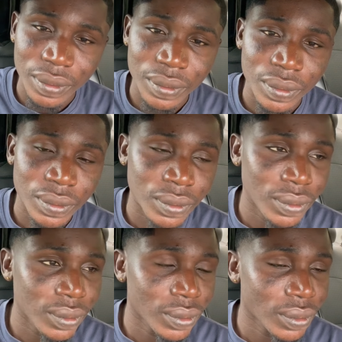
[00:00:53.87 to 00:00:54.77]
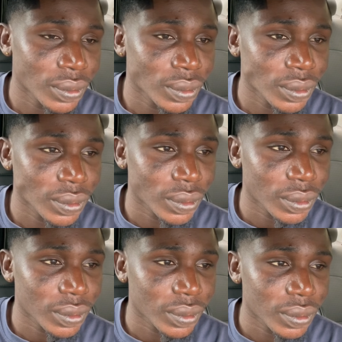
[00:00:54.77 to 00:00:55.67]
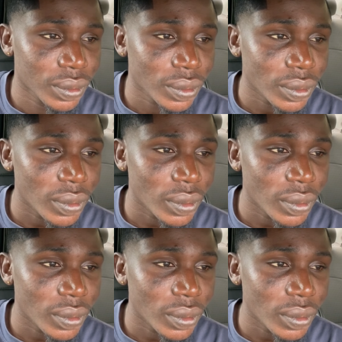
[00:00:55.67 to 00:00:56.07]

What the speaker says: [no speech]